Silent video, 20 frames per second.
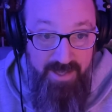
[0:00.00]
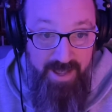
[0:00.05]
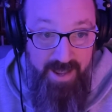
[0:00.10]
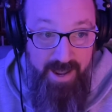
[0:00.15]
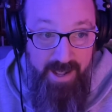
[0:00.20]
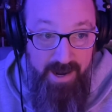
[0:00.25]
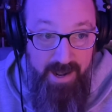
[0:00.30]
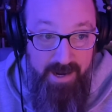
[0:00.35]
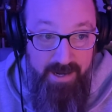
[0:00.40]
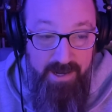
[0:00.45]

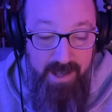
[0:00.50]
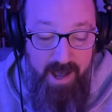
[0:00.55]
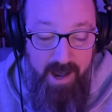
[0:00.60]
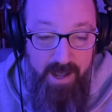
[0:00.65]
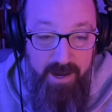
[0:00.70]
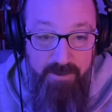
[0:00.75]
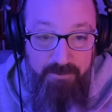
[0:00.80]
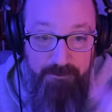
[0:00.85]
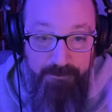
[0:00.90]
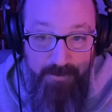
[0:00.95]
And I
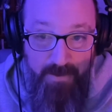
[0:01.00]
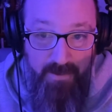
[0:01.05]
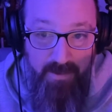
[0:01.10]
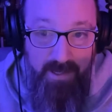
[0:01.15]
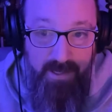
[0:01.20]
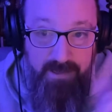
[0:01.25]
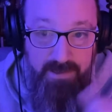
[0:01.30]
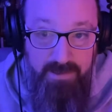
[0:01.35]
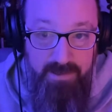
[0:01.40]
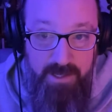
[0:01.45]
kind of felt
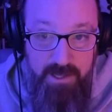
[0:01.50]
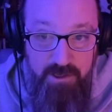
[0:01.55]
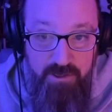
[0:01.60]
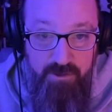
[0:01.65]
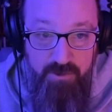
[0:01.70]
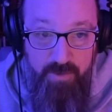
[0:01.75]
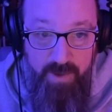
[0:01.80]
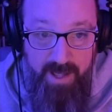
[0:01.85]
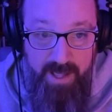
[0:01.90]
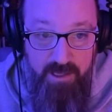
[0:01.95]
like these
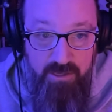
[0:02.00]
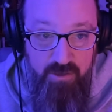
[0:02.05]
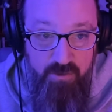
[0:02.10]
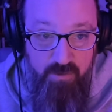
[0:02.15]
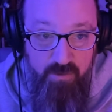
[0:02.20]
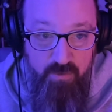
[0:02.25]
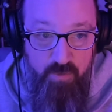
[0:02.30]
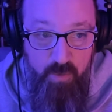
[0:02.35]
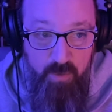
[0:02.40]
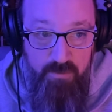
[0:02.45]
two
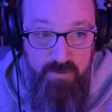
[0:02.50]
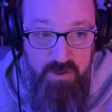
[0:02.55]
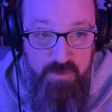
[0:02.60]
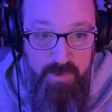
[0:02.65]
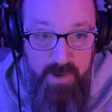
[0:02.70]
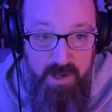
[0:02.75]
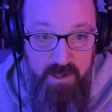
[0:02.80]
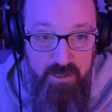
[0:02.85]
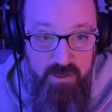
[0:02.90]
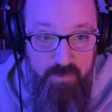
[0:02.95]
assholes were
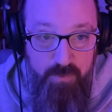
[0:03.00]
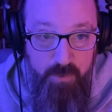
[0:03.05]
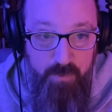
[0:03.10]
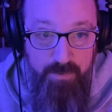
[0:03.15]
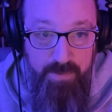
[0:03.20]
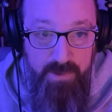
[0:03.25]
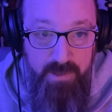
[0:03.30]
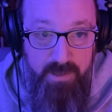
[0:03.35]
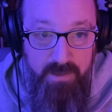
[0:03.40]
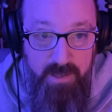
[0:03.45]
responsible,
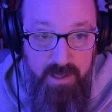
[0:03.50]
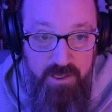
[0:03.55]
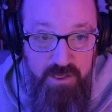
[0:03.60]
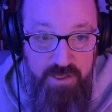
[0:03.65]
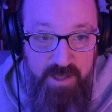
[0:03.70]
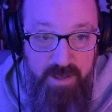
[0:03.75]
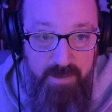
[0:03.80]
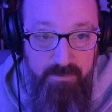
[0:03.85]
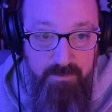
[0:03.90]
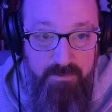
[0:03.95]
but in the
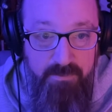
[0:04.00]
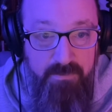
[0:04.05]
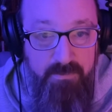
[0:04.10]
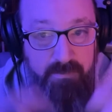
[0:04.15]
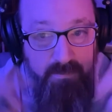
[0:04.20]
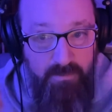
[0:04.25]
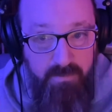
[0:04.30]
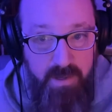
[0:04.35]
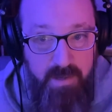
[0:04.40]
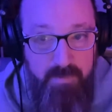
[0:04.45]
same,
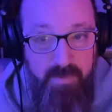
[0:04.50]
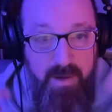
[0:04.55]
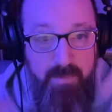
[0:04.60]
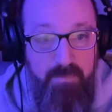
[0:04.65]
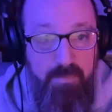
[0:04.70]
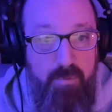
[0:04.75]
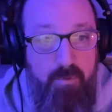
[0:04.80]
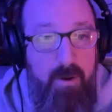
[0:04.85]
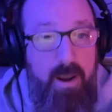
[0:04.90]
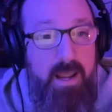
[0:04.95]
in my
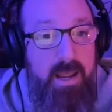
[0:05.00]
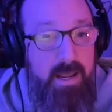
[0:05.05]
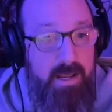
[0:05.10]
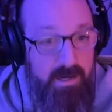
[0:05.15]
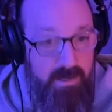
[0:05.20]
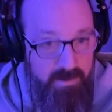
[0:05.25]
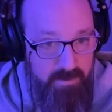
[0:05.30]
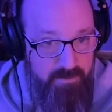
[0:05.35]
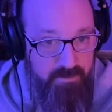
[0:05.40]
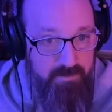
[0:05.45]

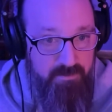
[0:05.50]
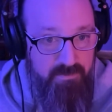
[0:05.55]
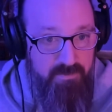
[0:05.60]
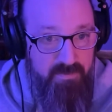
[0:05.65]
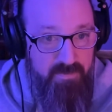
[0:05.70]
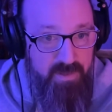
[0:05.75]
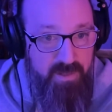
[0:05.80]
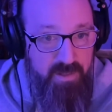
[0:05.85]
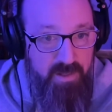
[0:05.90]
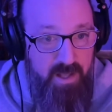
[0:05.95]
brain,
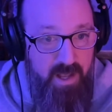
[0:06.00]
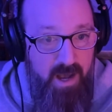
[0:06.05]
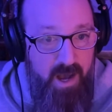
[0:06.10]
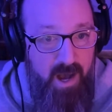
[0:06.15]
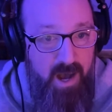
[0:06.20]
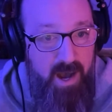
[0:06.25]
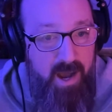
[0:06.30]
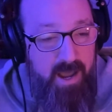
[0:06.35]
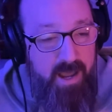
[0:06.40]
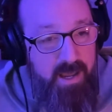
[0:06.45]

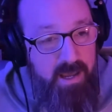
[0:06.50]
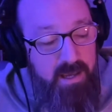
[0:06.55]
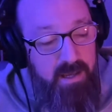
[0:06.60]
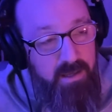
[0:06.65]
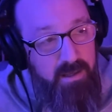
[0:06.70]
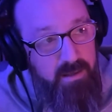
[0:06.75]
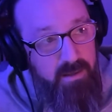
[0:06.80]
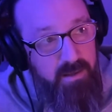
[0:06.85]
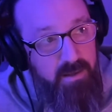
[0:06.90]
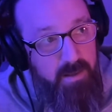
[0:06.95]

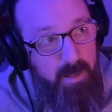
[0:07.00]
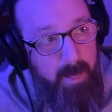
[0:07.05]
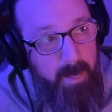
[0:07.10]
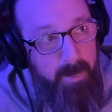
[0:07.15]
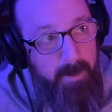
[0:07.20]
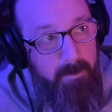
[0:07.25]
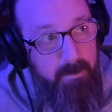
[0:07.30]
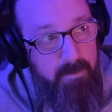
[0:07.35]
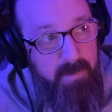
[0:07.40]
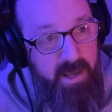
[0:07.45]
I
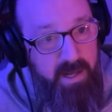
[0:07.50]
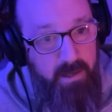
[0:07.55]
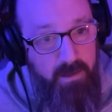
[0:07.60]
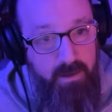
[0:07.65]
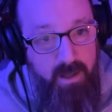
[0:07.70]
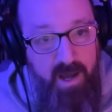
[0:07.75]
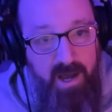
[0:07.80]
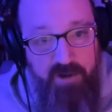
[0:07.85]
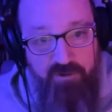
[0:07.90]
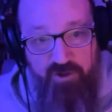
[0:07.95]
made a
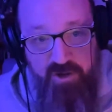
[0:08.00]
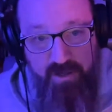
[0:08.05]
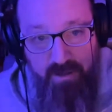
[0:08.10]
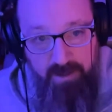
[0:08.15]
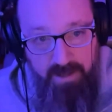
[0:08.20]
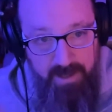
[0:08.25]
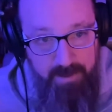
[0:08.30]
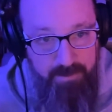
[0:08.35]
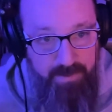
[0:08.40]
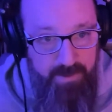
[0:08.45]
logic
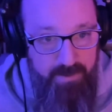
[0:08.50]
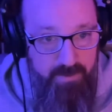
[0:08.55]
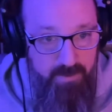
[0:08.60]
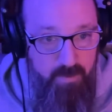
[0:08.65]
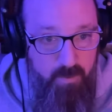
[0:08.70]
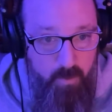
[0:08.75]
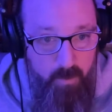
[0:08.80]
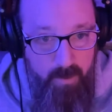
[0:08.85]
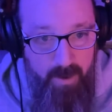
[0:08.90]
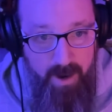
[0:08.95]
leap
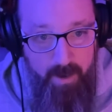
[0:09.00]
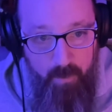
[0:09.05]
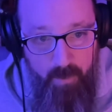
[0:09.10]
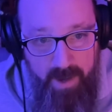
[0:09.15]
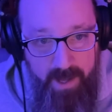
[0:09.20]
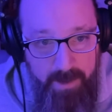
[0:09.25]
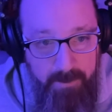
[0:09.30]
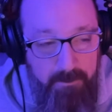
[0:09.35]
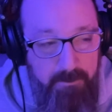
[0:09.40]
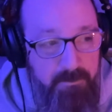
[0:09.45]
where I
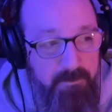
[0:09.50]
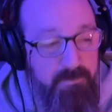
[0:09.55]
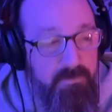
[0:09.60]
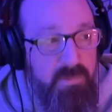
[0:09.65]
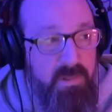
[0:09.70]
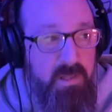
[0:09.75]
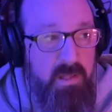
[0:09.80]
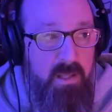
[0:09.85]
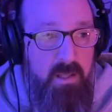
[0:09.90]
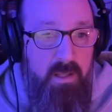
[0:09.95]
went,
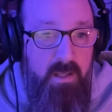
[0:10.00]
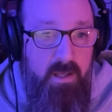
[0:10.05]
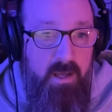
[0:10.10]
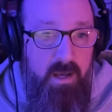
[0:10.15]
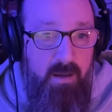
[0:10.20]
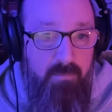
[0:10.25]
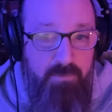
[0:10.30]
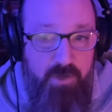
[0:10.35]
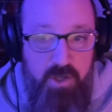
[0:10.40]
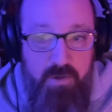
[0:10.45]

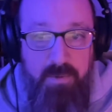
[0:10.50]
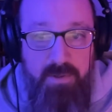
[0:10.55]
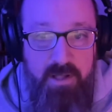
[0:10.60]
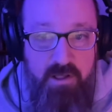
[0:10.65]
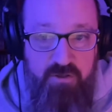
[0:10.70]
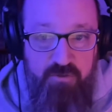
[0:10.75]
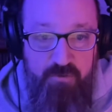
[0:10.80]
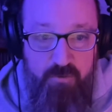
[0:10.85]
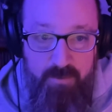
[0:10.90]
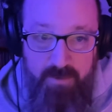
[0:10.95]
I'm doing
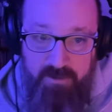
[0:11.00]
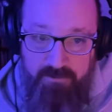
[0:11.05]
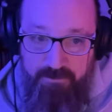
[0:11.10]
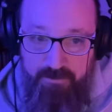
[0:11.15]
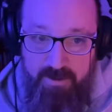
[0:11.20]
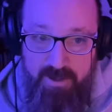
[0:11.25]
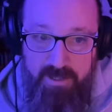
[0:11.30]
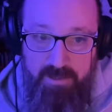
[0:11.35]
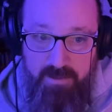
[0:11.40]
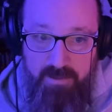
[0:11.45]
this for my
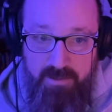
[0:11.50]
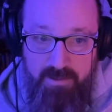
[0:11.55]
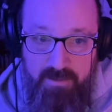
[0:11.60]
friend.